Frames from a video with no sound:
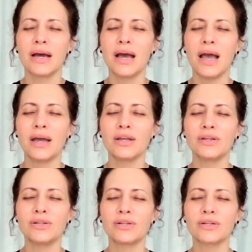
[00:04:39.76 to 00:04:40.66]

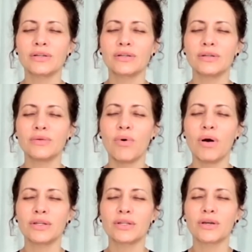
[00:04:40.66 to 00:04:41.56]
And you
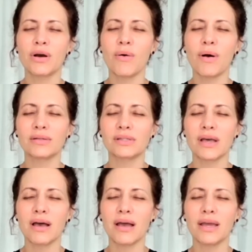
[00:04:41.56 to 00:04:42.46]
want to go
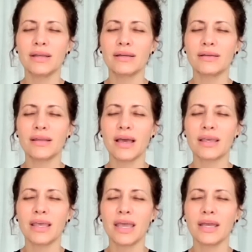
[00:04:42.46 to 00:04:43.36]
outside that
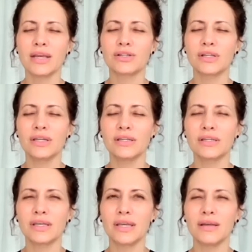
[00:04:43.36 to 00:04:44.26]
cage, see the
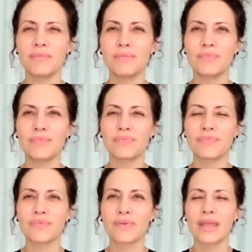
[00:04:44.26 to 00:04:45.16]
scene.
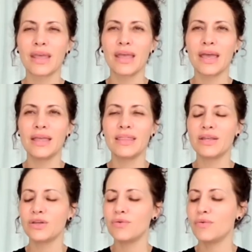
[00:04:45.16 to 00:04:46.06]
And
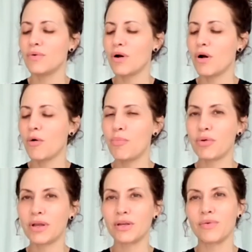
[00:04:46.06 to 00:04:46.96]
then you
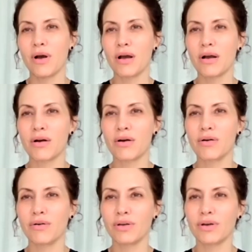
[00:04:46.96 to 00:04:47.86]

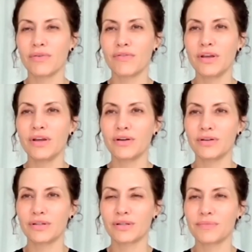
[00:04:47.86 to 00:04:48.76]
uncurl your
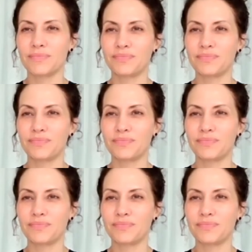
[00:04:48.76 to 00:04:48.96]
fingers.